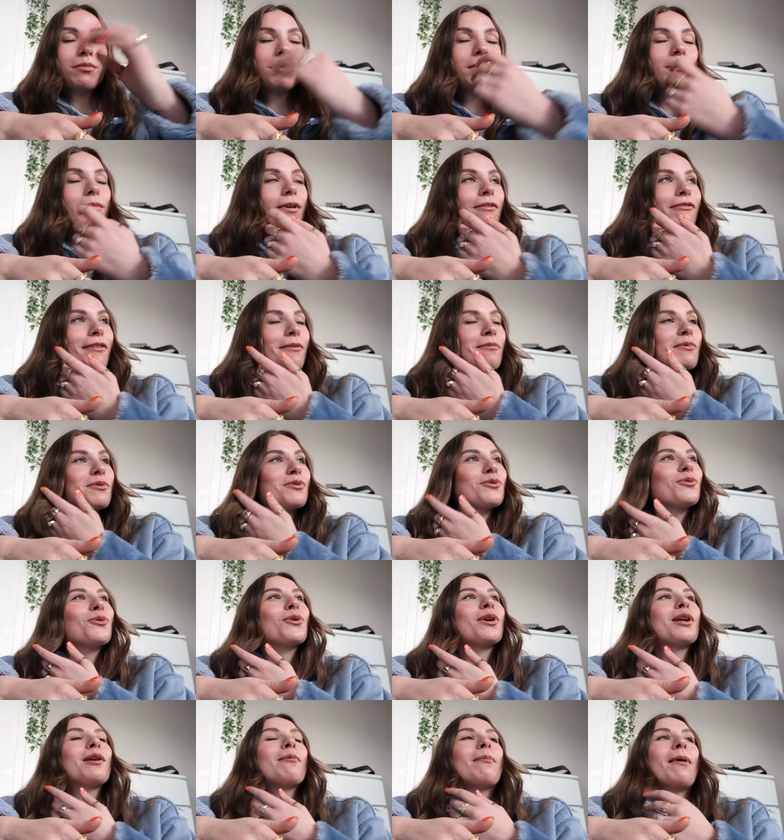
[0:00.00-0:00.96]
Me and my friend were
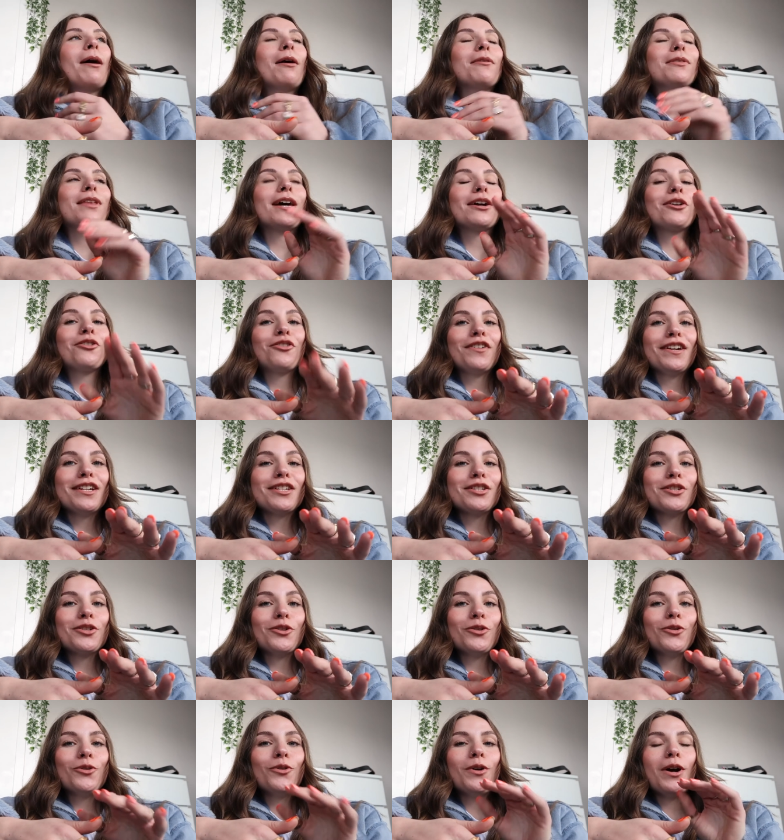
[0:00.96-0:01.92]
talking about that
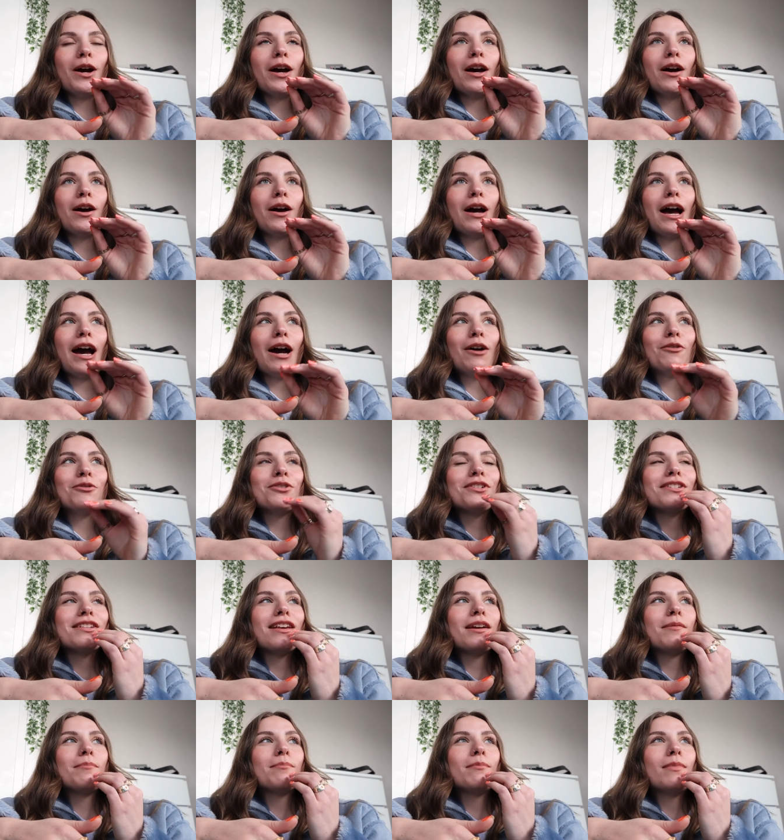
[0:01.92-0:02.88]
crystal, how would you
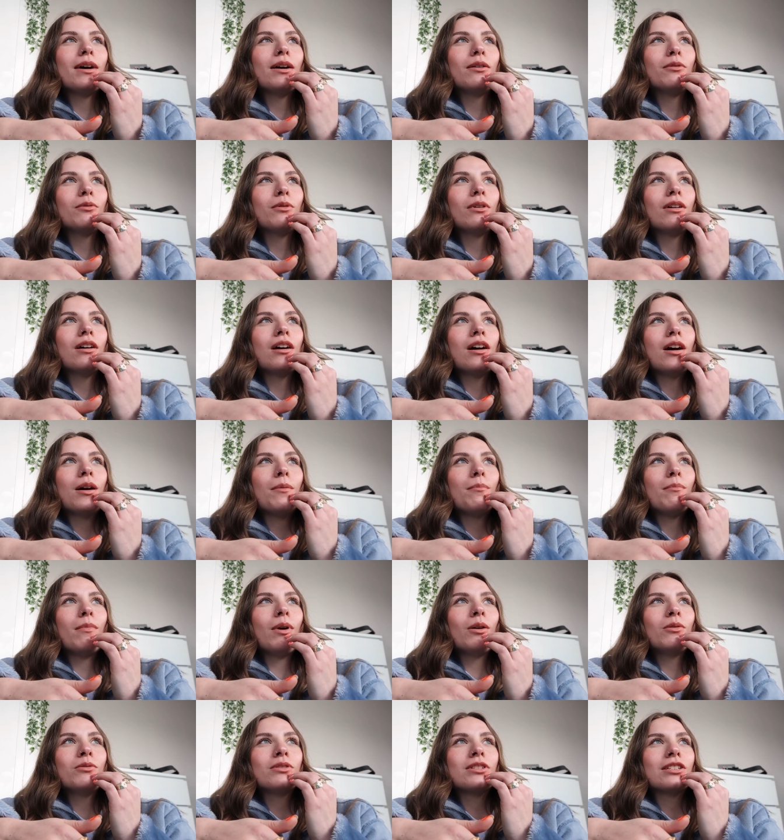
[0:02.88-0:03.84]
say it,
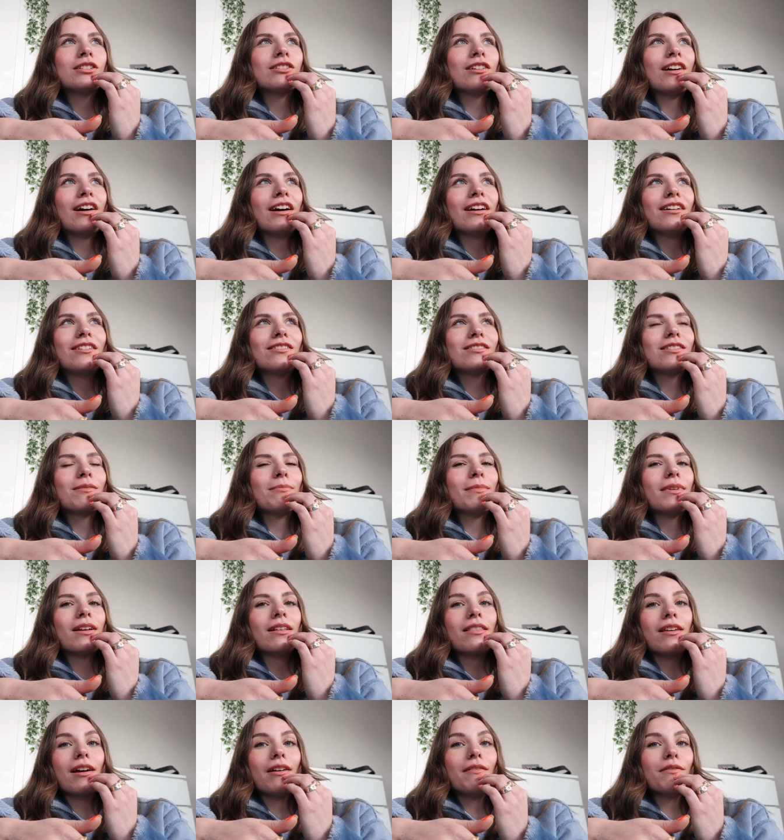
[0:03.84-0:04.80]
molzatrite or
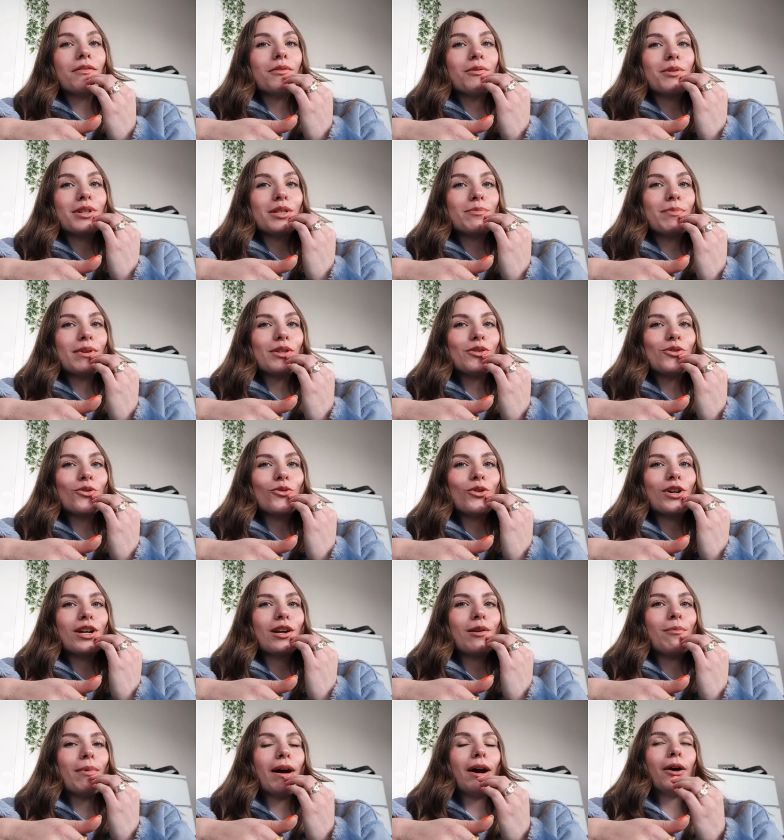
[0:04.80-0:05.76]
something like that, everyone's been
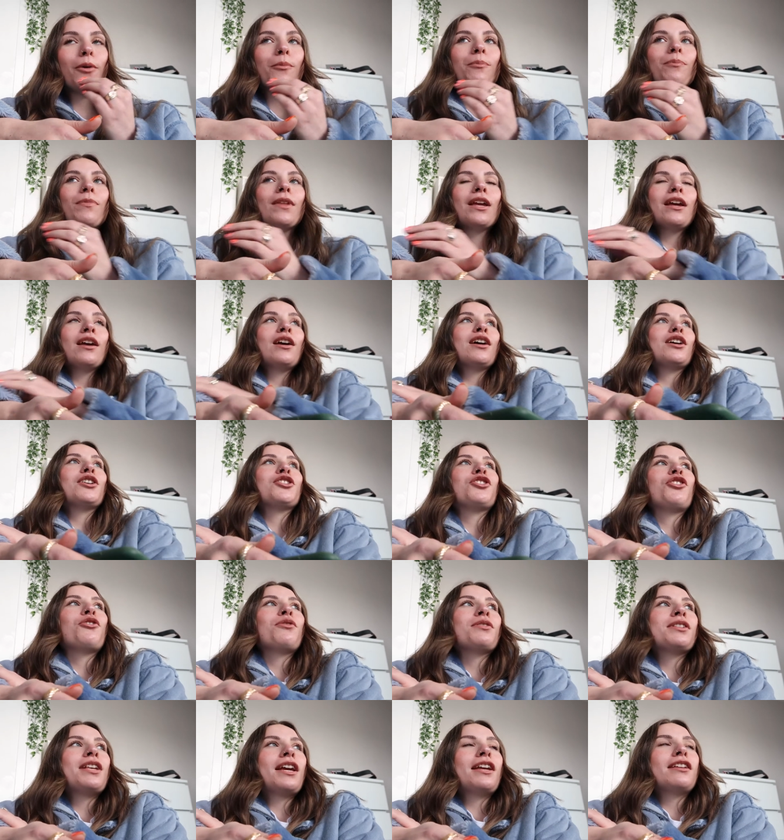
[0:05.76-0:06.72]
talking about, and
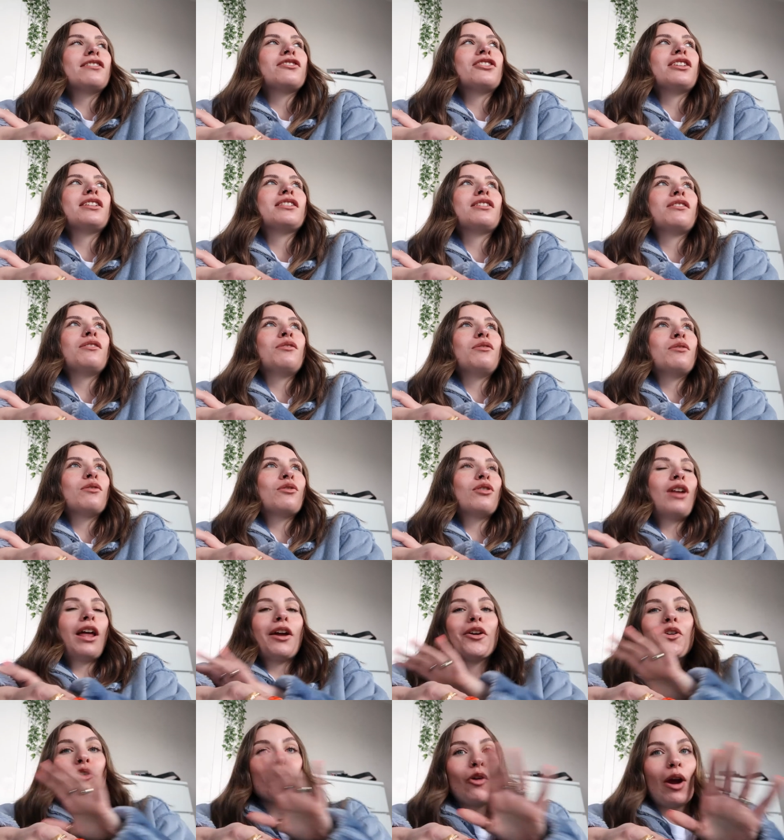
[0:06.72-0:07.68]
she was saying she's seen
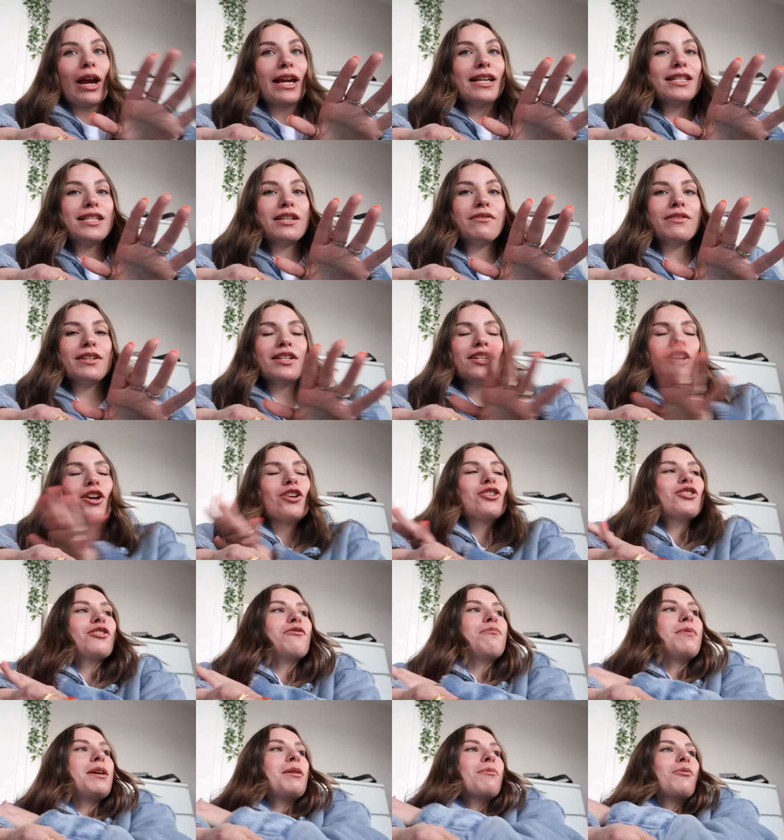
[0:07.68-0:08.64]
like crazy
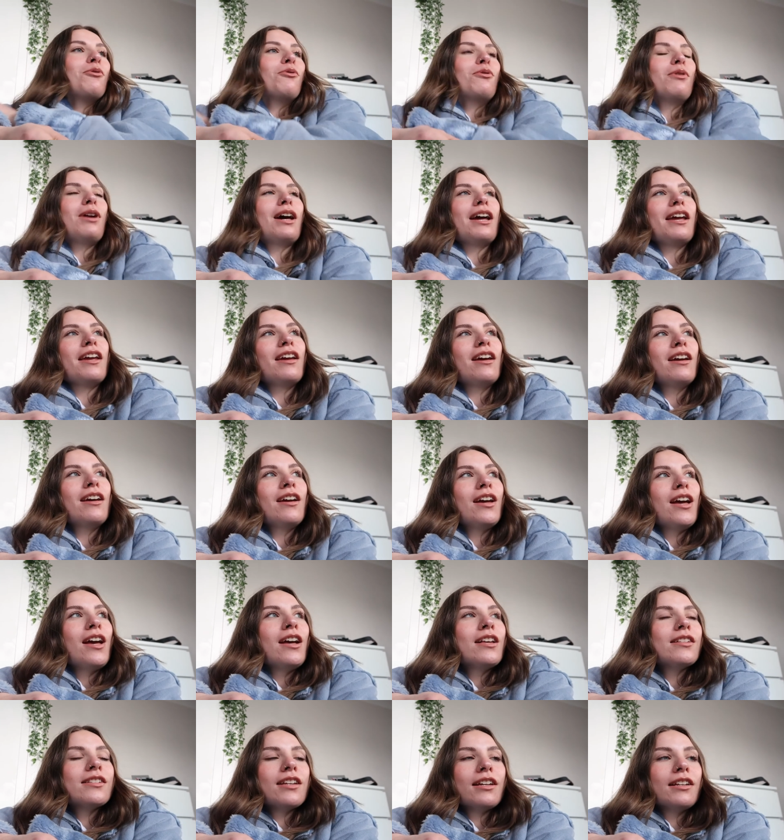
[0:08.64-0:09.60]
videos of people like
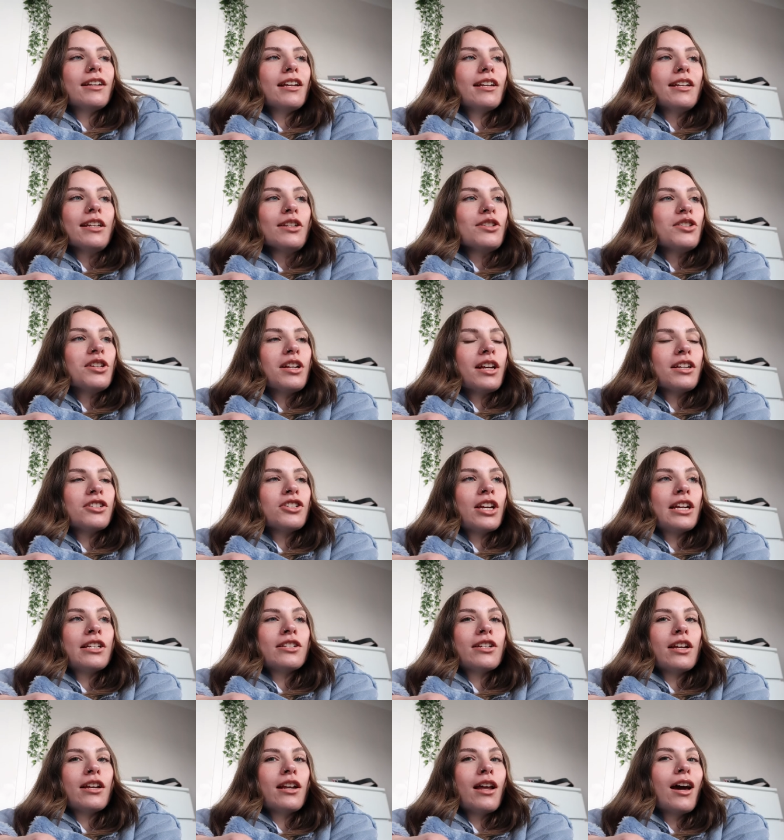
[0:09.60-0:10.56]
saying they literally like change their